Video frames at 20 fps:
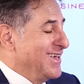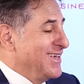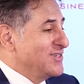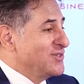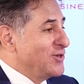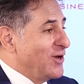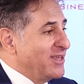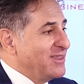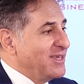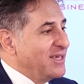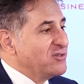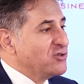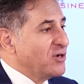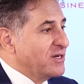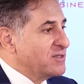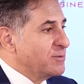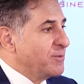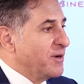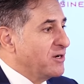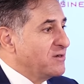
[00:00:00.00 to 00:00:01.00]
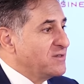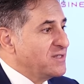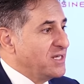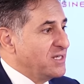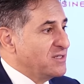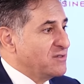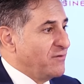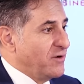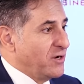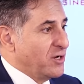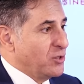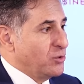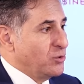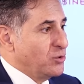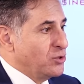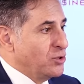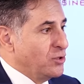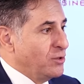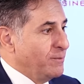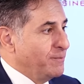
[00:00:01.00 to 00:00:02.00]
So I think transparency is very
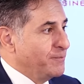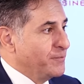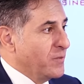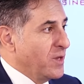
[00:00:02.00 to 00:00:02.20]
crucial.